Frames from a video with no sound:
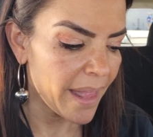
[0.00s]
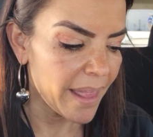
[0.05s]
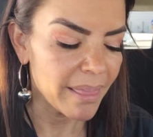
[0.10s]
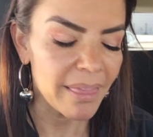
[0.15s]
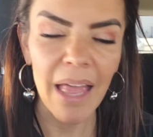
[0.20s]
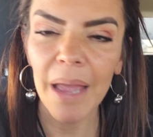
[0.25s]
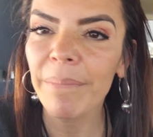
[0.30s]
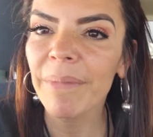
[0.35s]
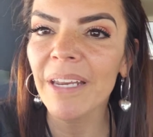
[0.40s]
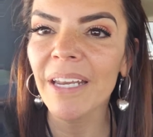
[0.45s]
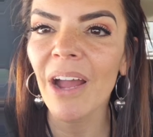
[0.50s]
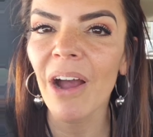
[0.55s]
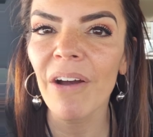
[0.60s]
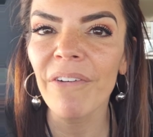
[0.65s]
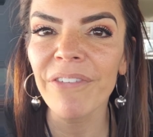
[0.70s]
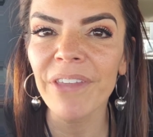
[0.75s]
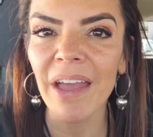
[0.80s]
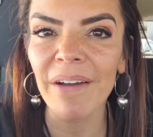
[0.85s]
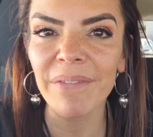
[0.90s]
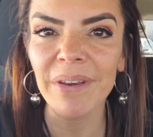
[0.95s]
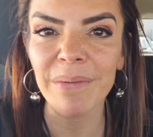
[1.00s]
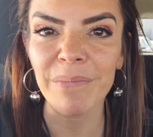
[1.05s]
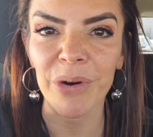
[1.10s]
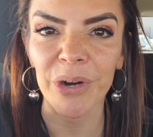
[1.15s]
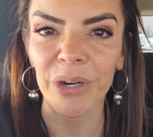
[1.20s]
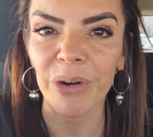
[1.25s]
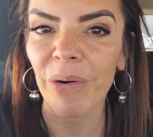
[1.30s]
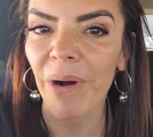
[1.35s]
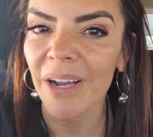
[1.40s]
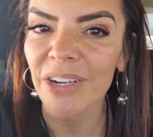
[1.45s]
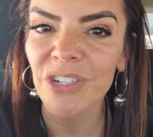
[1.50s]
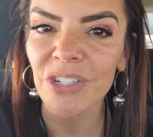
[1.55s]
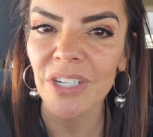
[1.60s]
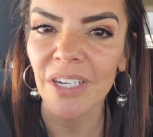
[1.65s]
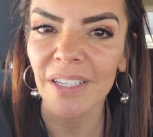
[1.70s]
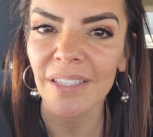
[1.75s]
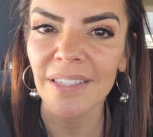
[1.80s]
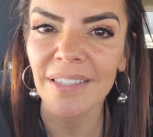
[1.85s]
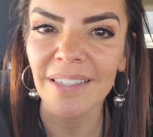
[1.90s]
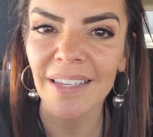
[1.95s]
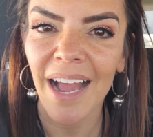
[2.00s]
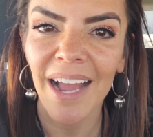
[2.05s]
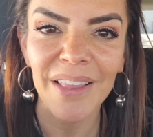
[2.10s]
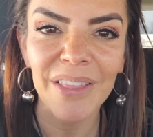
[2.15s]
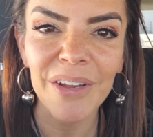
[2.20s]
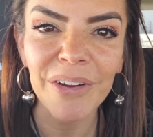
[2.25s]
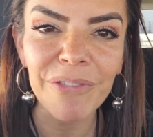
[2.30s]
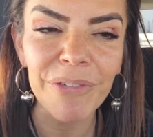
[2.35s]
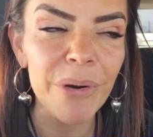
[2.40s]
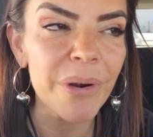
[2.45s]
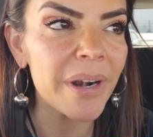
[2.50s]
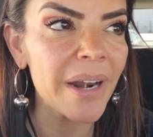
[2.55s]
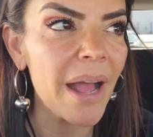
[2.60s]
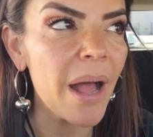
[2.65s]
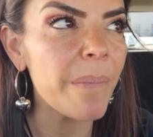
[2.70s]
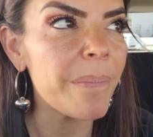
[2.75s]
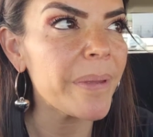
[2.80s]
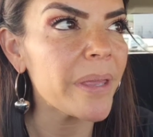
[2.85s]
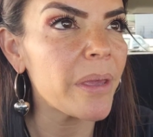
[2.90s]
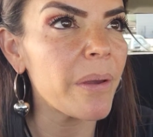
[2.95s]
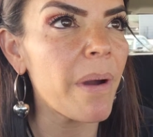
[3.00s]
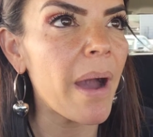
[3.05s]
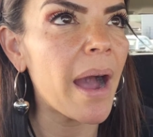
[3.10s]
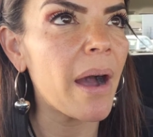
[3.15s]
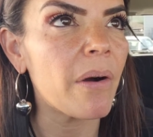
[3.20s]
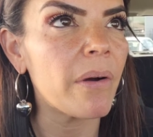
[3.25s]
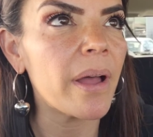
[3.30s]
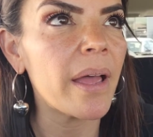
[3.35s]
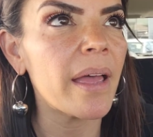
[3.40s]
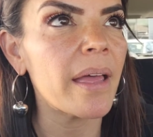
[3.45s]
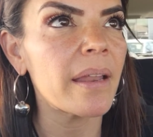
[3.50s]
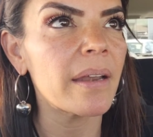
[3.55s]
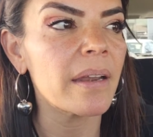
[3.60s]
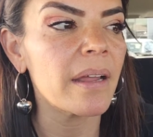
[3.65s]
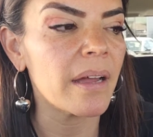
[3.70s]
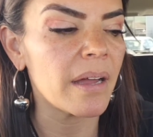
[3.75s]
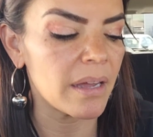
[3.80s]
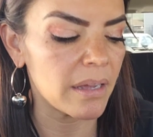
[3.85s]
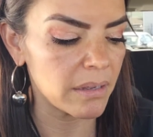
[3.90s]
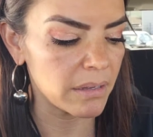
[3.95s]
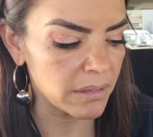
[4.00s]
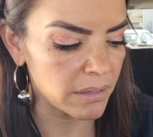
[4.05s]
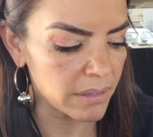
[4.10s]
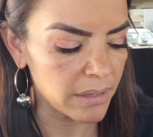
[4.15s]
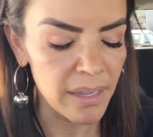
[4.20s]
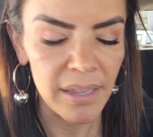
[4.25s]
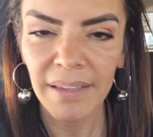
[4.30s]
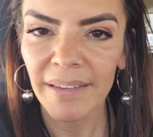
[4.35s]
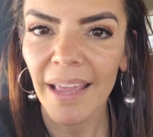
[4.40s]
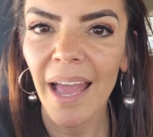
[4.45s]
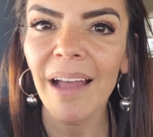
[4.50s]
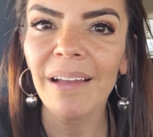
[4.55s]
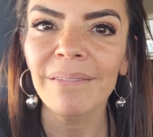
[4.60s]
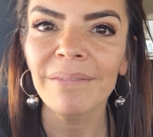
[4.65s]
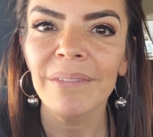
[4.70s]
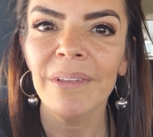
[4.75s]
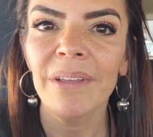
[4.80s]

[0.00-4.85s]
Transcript: Let me know if you have any more questions. I look forward to helping you out and uh, yeah,